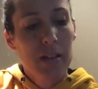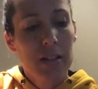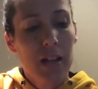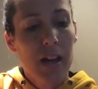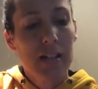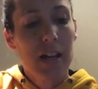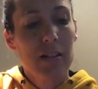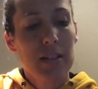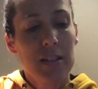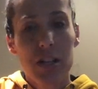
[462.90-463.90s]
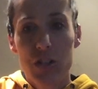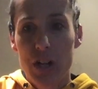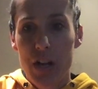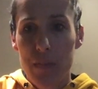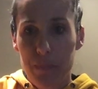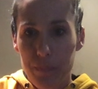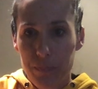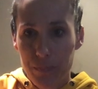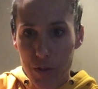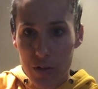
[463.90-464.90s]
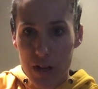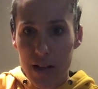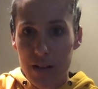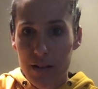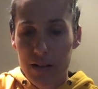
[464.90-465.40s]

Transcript: Slide down to the C shape, do that